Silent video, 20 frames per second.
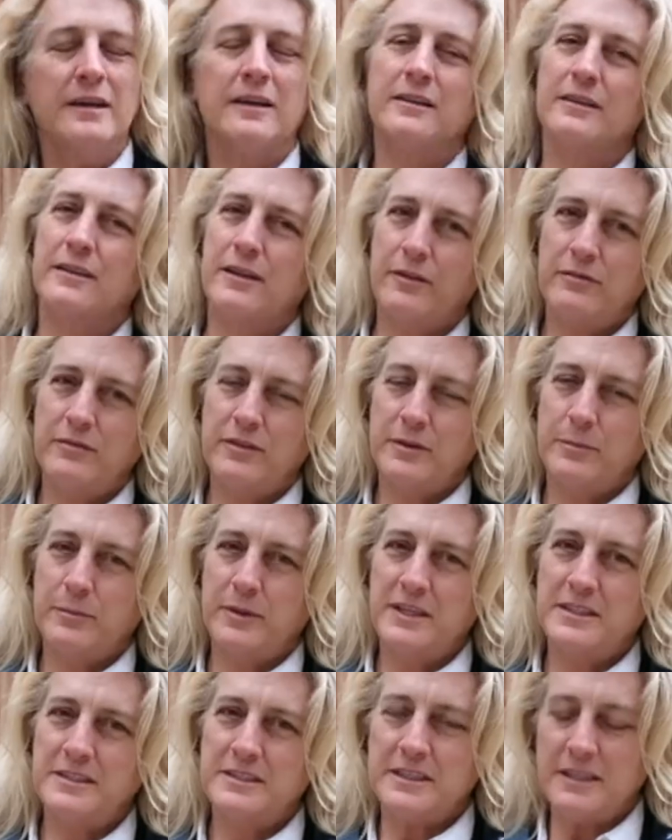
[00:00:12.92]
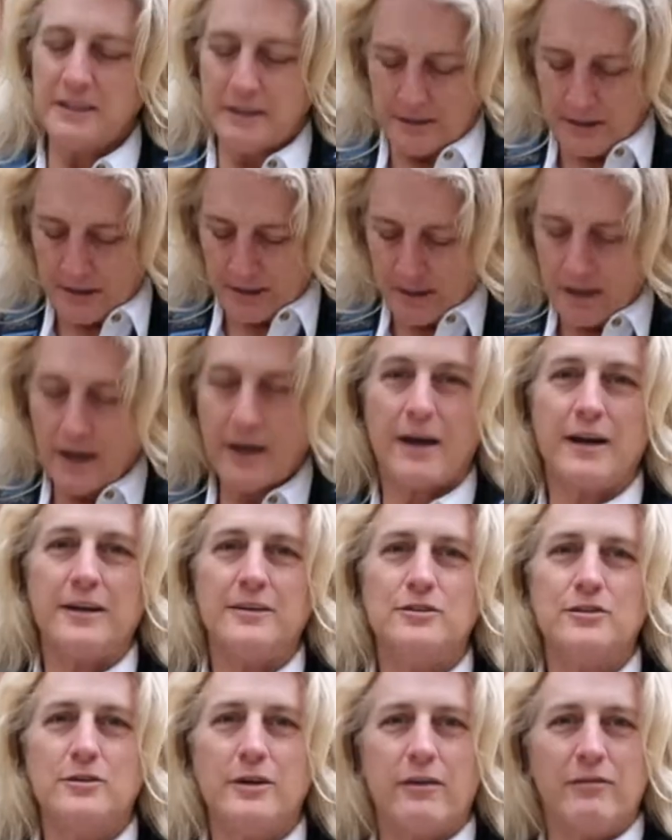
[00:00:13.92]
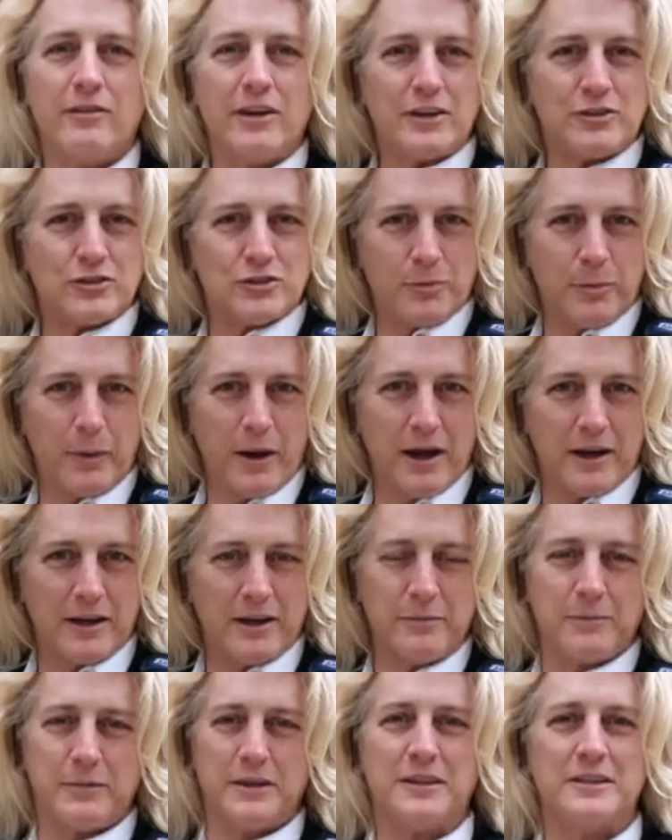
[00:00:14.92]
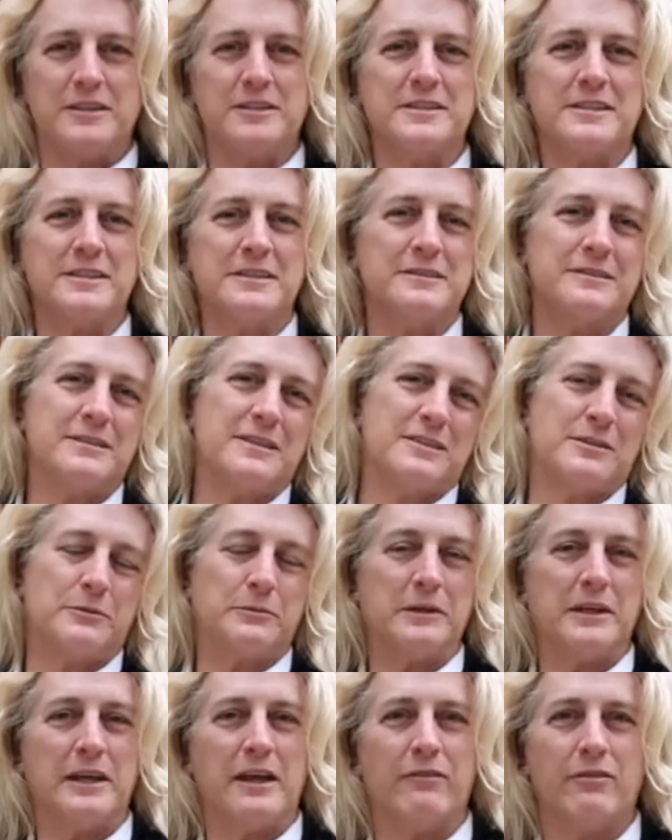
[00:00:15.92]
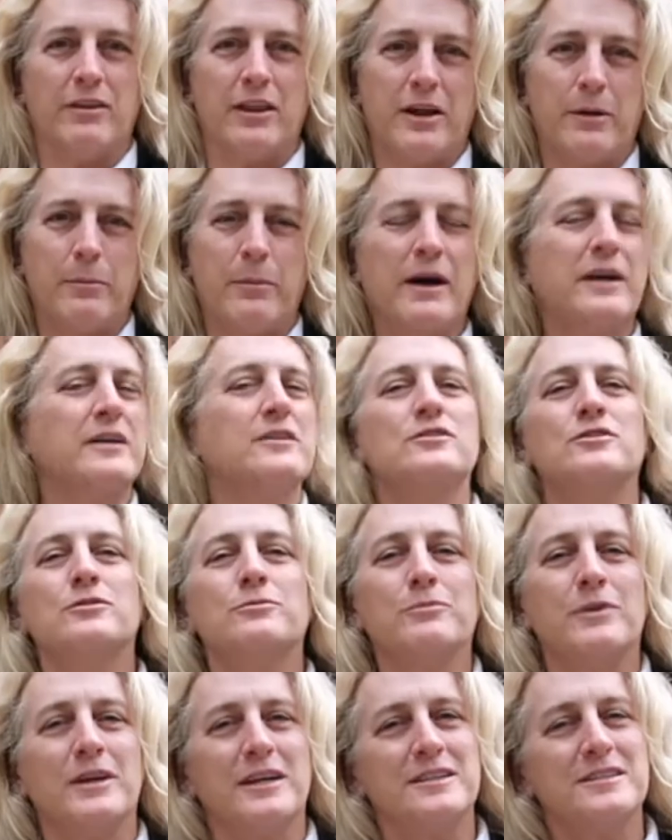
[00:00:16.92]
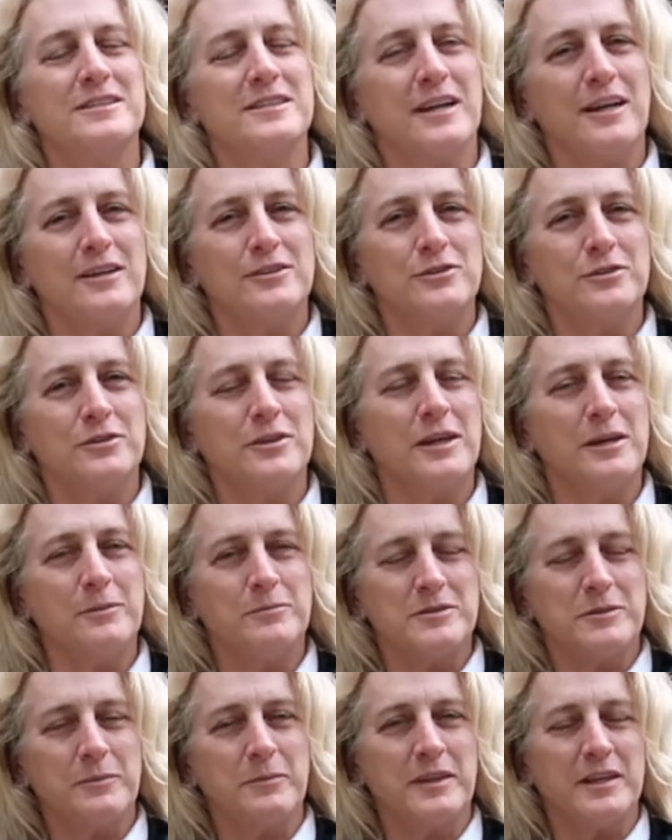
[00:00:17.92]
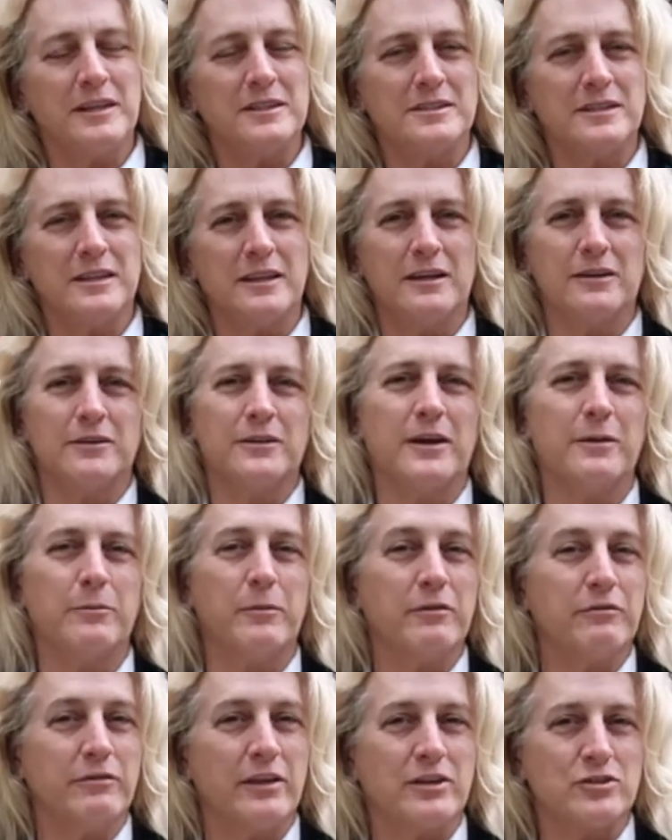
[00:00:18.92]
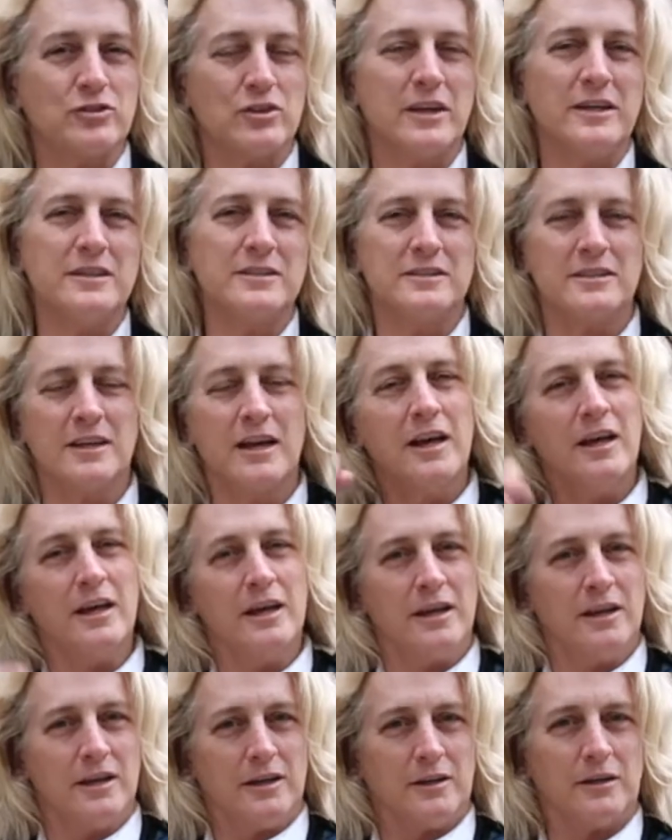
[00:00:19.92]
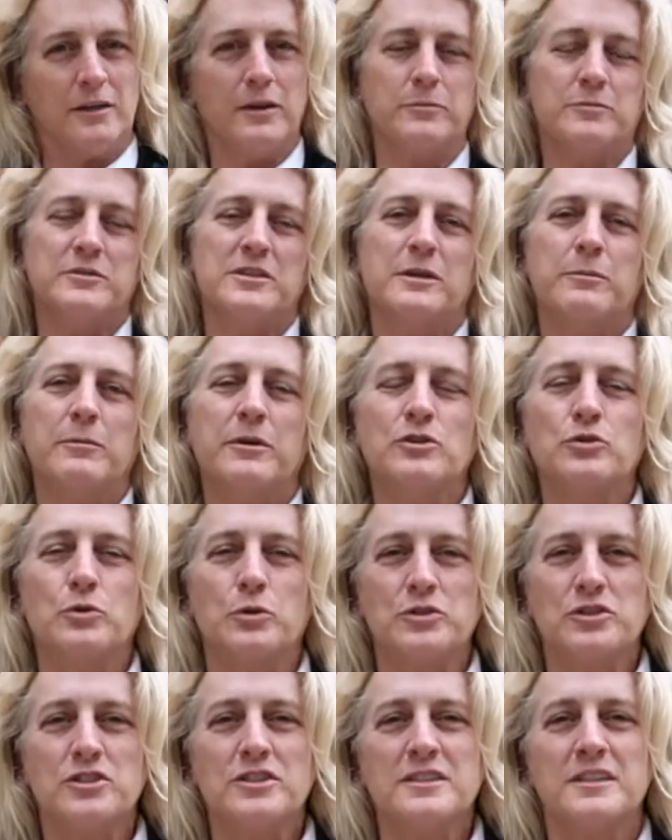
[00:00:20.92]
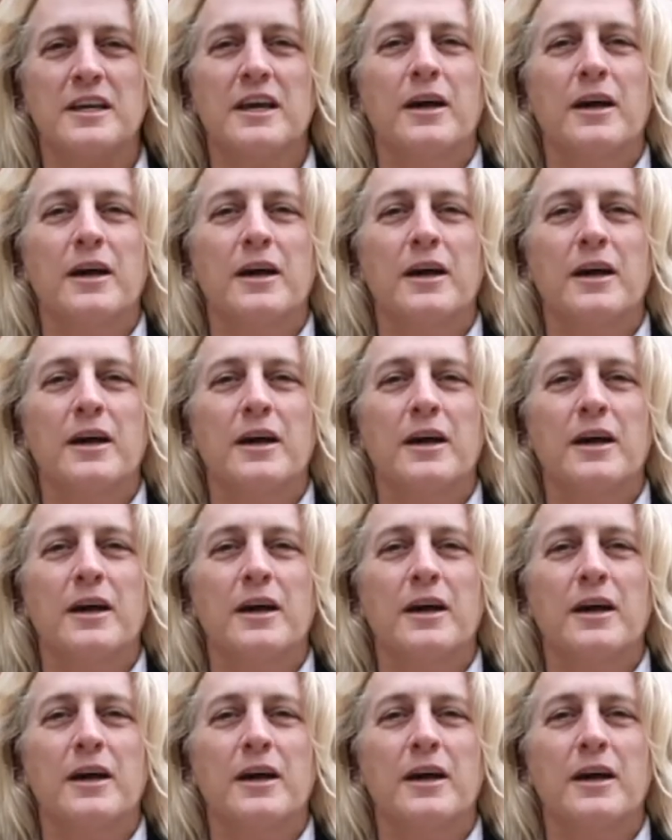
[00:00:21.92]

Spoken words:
Love the BCD. I do have an extra pocket because it doesn't really have a lot of pockets or rings, and I do keep some things in there like my flashlights clipped in, my torches,